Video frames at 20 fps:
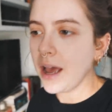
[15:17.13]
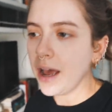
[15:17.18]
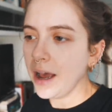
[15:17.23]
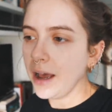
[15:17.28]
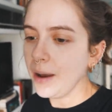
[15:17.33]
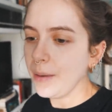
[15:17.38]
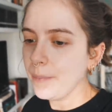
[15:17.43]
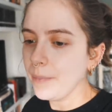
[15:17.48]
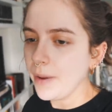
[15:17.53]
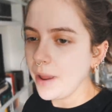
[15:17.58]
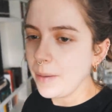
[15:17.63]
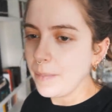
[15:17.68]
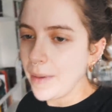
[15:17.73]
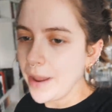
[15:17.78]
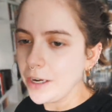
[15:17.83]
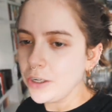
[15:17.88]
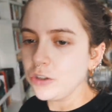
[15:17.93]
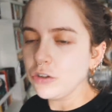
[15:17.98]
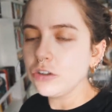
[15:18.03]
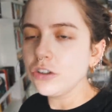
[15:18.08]
um, and
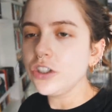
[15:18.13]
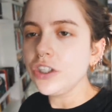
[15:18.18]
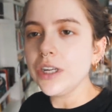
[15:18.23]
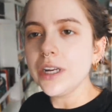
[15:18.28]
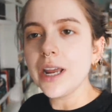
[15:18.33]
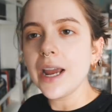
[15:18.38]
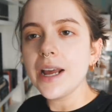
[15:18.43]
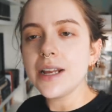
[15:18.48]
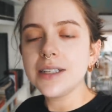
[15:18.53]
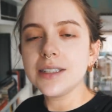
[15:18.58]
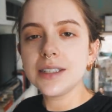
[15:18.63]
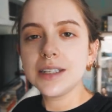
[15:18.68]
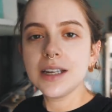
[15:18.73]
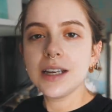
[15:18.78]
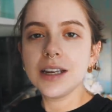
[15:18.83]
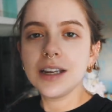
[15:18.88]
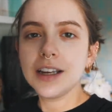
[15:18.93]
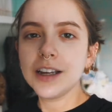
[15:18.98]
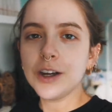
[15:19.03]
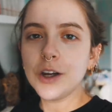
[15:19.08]
make sure she gets
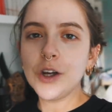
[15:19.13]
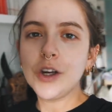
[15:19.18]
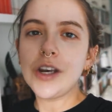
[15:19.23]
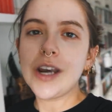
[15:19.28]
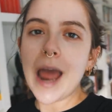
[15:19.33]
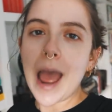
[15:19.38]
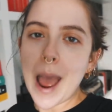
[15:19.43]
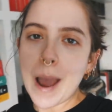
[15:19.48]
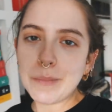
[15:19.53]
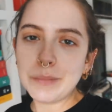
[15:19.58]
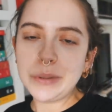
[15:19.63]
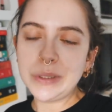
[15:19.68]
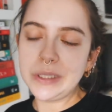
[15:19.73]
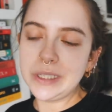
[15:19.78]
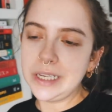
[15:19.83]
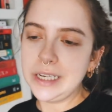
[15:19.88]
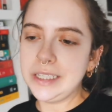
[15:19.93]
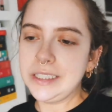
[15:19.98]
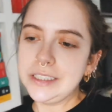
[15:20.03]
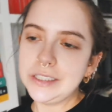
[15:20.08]
good naps
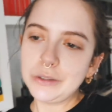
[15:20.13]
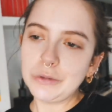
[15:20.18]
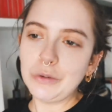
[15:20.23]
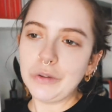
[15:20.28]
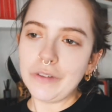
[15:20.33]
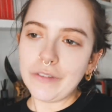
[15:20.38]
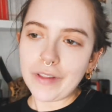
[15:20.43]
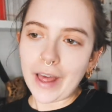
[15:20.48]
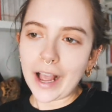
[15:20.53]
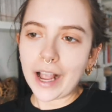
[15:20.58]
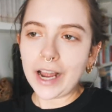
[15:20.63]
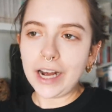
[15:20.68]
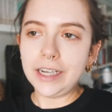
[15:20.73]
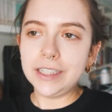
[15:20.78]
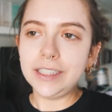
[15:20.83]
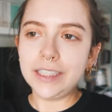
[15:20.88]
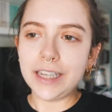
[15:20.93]
and all of that kind of